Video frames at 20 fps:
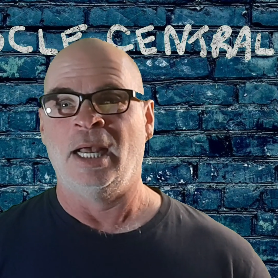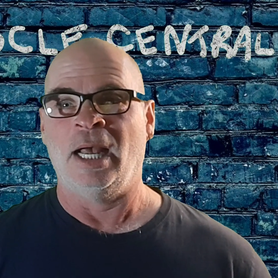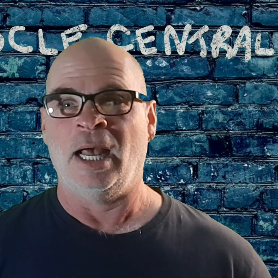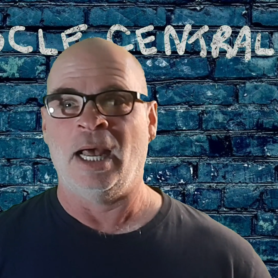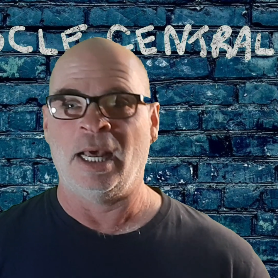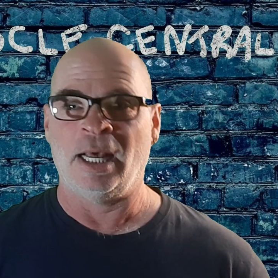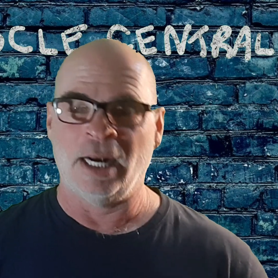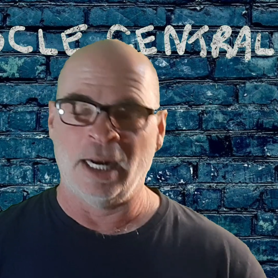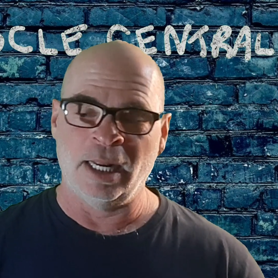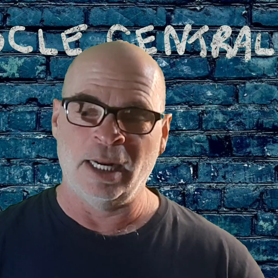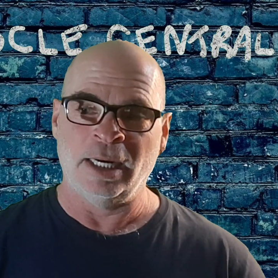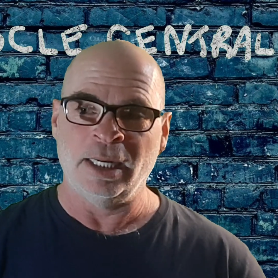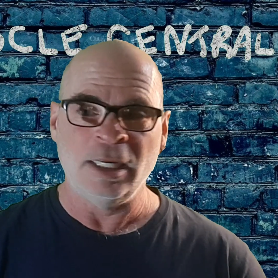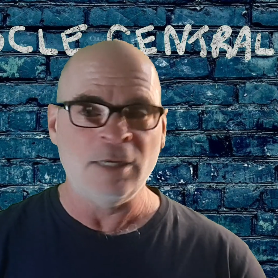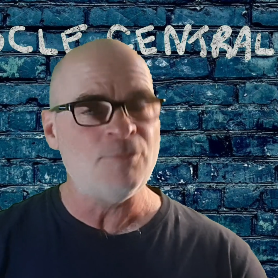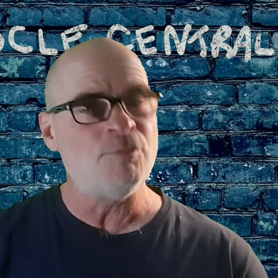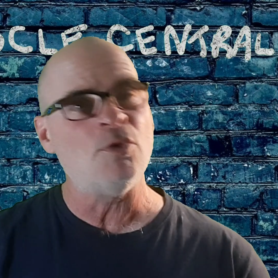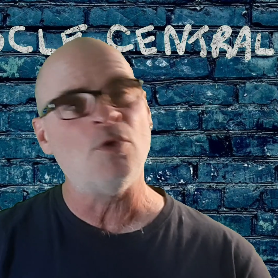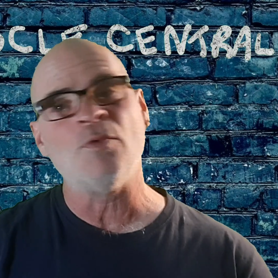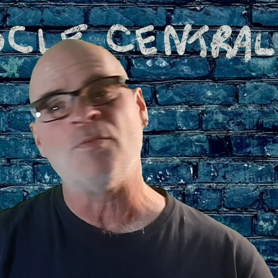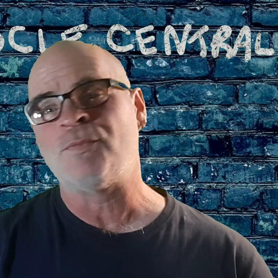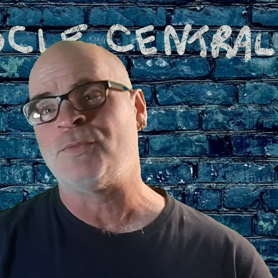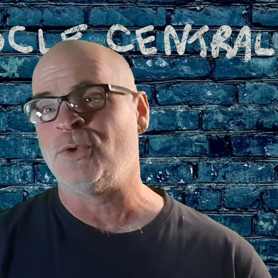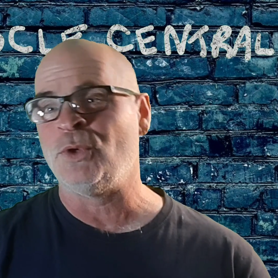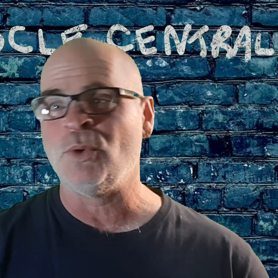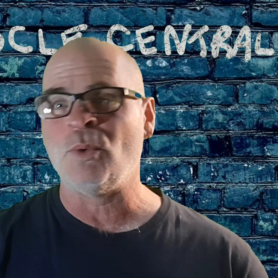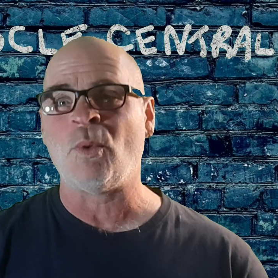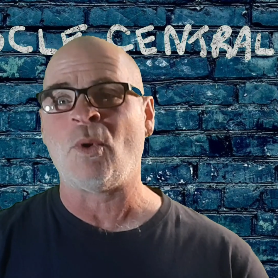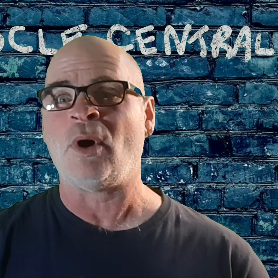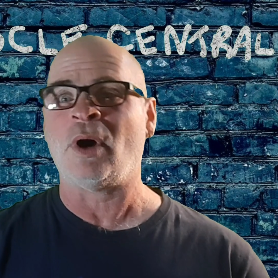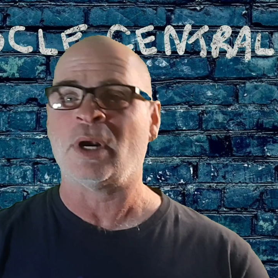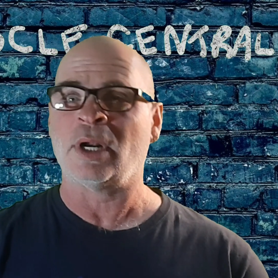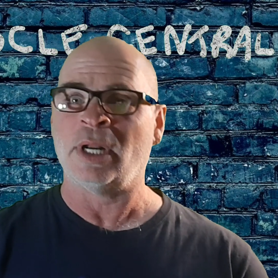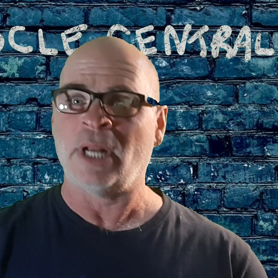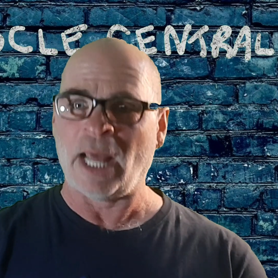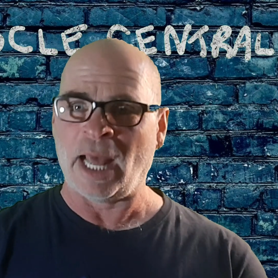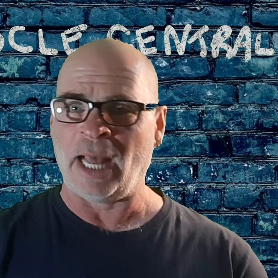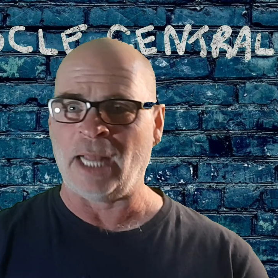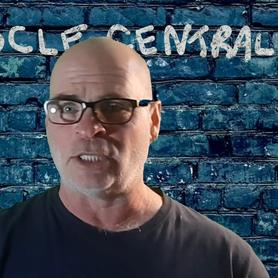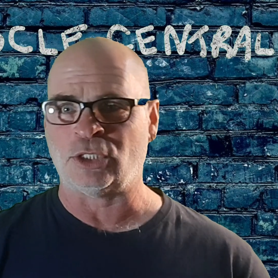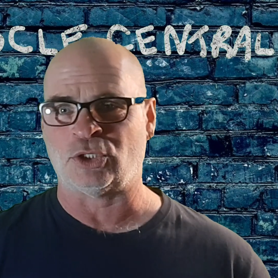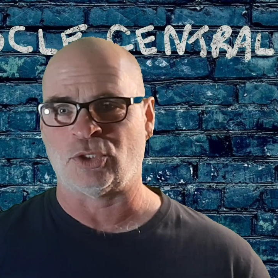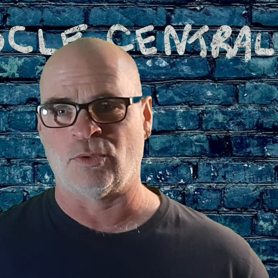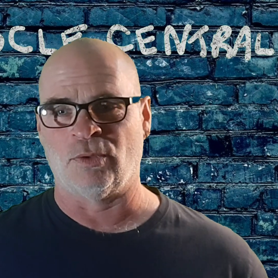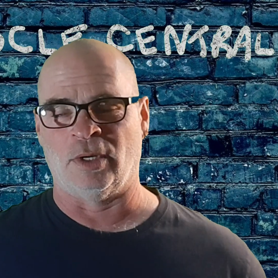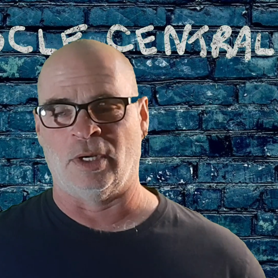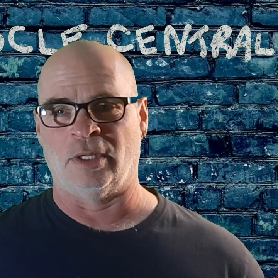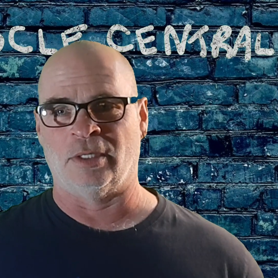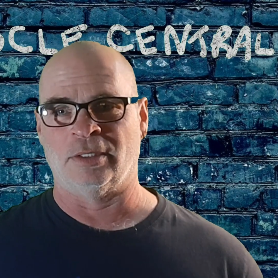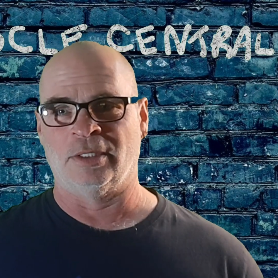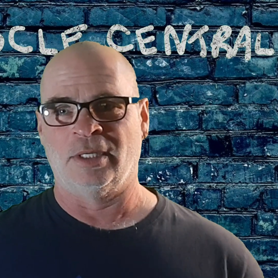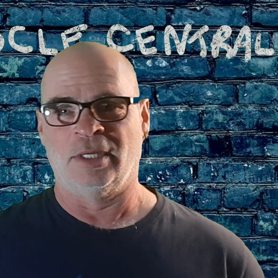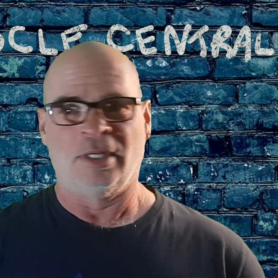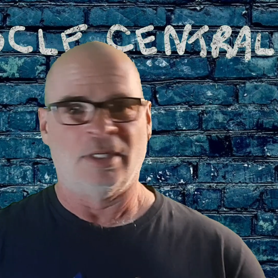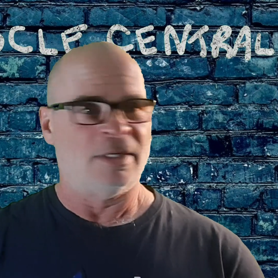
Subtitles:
And even if you are natural,